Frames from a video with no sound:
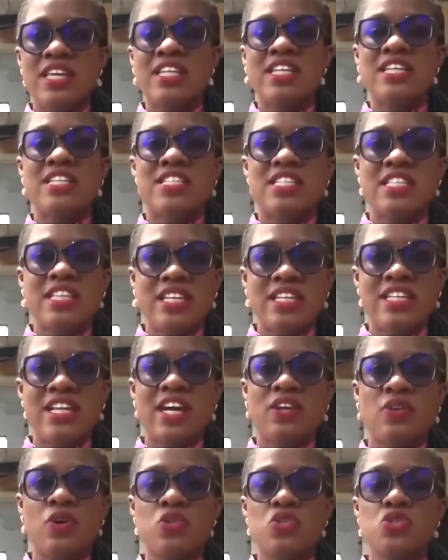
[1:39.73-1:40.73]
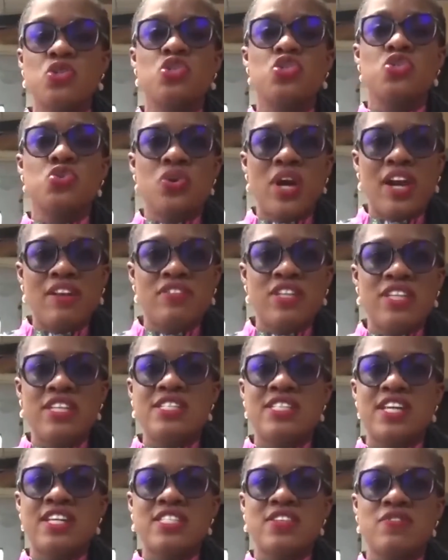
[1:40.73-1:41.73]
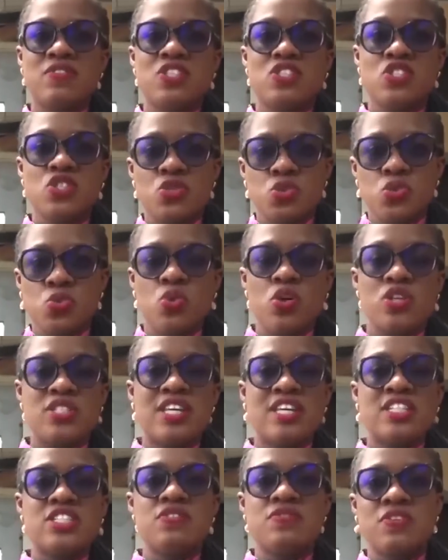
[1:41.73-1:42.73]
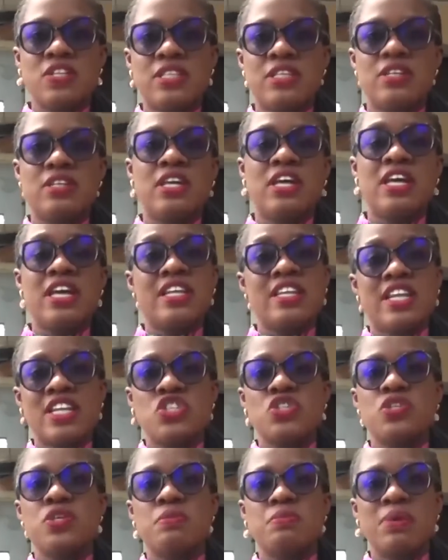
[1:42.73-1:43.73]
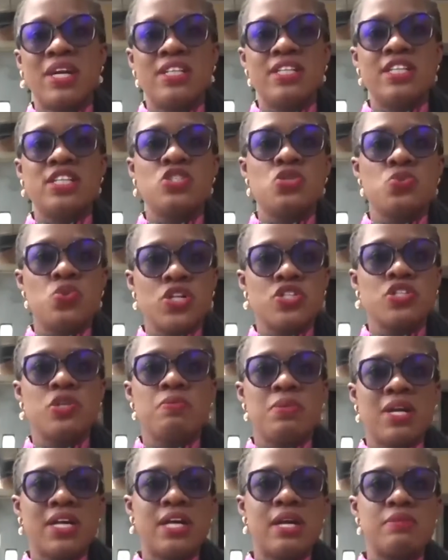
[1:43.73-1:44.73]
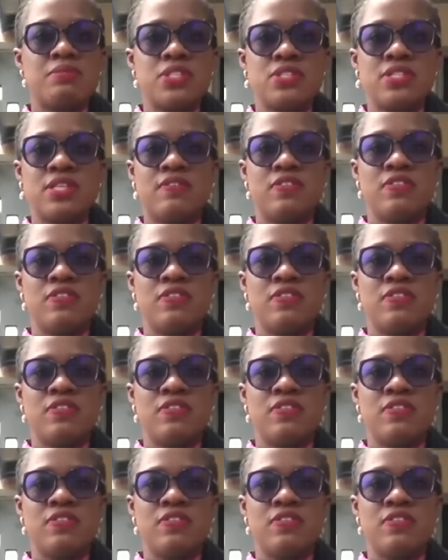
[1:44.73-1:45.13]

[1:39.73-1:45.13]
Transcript: taking its lead and also driving its activities towards achieving the national mandate towards human capital